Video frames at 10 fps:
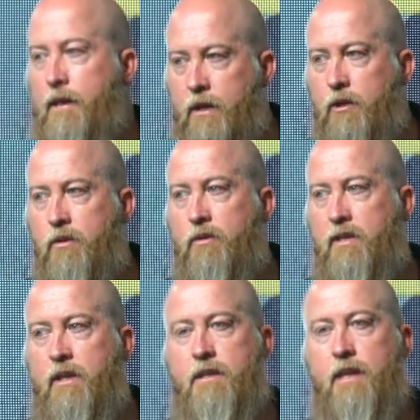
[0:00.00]
Is there
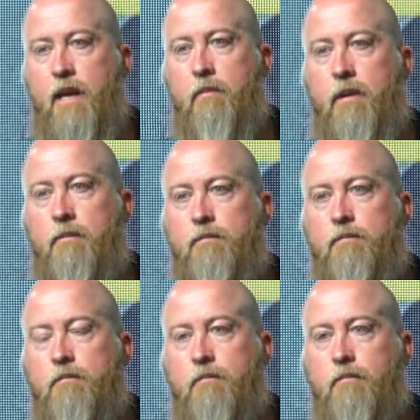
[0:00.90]
truth to this statement?
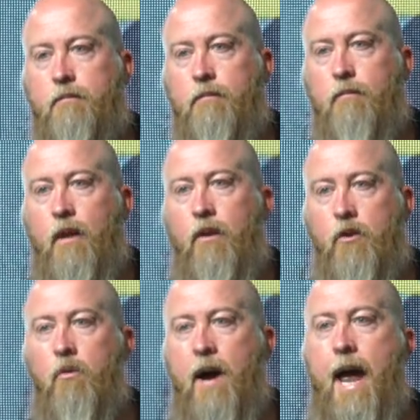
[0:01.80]

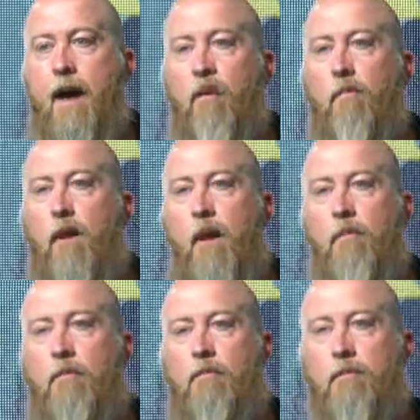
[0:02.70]
Do I have a
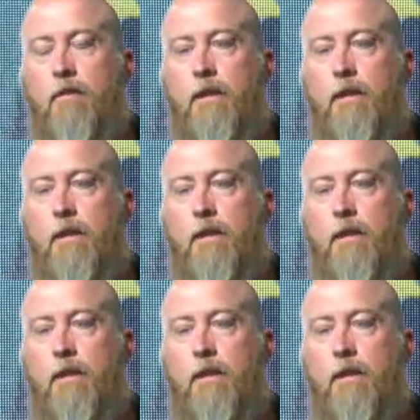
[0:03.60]
problem?